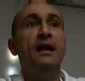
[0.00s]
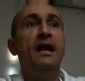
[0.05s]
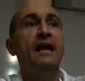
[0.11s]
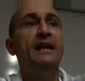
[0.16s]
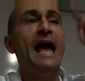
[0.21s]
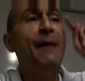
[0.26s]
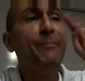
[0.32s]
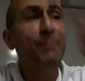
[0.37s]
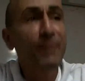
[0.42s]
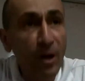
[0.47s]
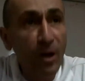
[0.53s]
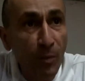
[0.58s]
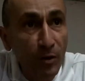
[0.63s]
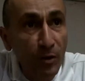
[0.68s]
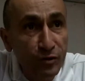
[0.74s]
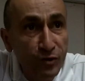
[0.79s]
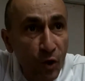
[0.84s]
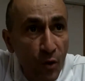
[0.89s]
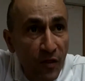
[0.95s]
And
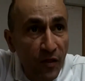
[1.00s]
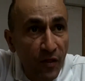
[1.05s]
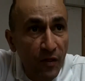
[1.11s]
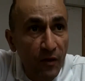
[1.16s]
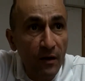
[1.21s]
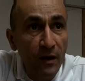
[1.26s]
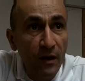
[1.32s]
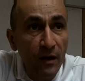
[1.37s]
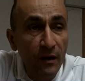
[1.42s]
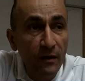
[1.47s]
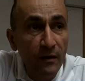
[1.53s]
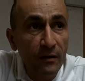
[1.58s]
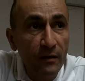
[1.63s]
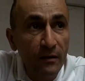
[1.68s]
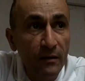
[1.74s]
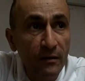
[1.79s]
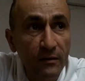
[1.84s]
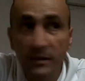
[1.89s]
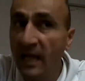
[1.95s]
applicable truth
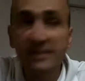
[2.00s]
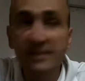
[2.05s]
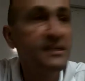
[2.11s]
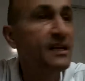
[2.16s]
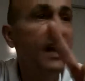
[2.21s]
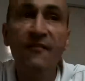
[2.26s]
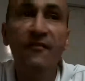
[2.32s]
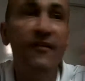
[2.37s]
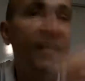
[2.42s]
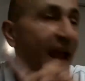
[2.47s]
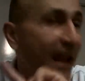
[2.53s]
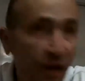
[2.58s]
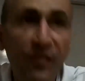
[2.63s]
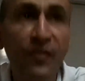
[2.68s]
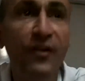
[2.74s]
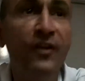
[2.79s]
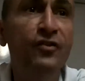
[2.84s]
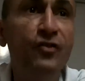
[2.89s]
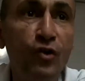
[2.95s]
doesn't have
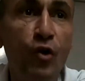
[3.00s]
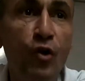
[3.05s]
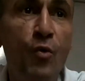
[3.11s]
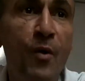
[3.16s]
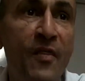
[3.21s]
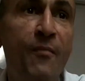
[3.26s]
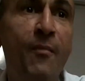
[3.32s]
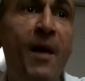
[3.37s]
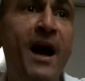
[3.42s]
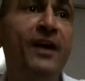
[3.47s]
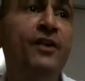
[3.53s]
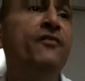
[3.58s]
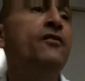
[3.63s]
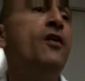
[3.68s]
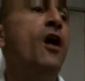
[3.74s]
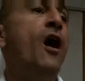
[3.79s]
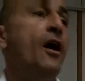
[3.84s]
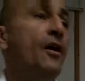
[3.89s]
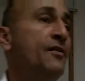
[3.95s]
anything to do with the mind
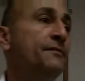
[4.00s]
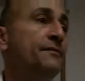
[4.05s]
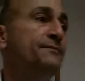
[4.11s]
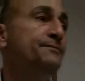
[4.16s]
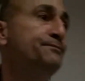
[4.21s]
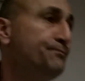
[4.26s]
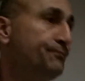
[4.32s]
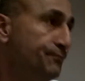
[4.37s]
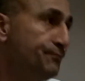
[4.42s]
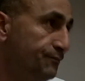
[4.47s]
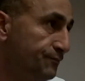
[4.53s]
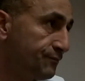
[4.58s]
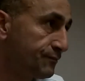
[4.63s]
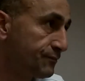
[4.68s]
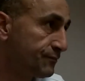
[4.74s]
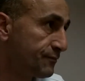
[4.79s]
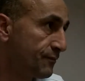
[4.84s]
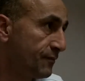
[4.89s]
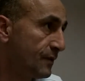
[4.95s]
of God.
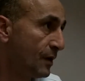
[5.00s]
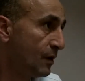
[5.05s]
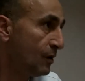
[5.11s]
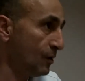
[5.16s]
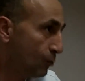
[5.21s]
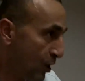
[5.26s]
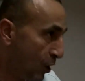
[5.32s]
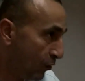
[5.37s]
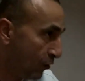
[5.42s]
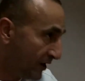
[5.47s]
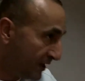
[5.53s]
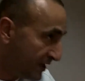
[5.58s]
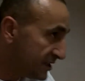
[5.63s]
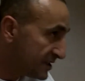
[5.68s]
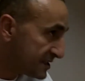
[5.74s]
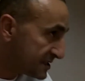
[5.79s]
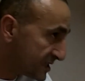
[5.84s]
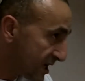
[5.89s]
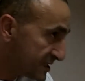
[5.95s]
We already
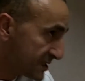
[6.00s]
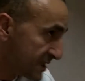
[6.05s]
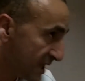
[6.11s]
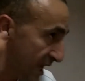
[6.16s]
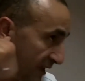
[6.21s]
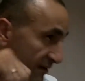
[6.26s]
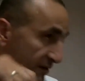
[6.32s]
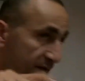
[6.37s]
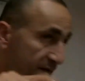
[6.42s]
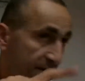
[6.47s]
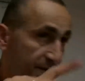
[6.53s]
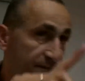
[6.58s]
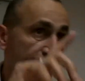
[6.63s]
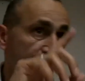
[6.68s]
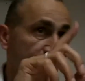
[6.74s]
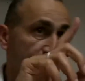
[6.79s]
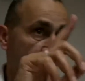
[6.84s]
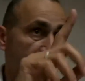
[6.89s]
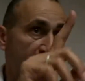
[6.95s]
discussed
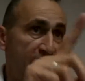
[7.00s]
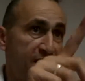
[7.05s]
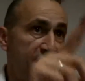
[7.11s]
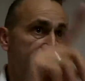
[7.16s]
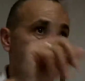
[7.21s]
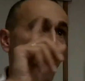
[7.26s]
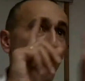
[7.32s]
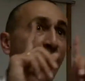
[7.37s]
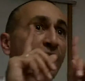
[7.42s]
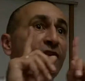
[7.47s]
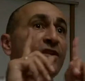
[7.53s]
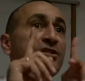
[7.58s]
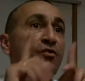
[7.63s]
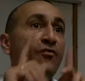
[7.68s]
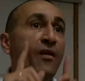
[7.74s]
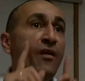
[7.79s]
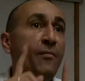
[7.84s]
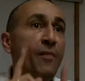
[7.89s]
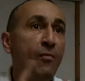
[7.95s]
that. Okay, so I want us
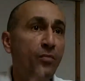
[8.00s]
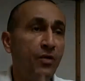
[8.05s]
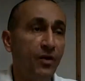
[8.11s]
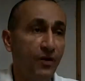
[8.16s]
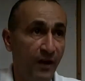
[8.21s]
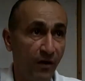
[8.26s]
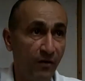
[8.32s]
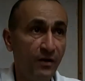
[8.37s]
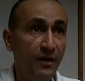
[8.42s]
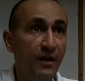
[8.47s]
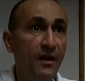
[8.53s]
to remember now.